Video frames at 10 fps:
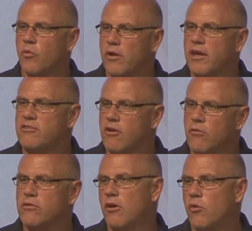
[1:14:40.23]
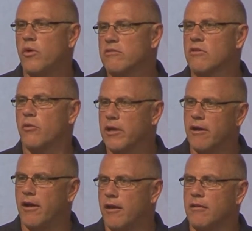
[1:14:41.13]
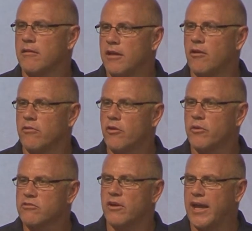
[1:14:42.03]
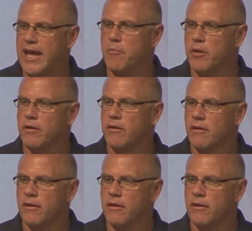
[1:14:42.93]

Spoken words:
where they don't know what's going on. They don't know what's going to happen.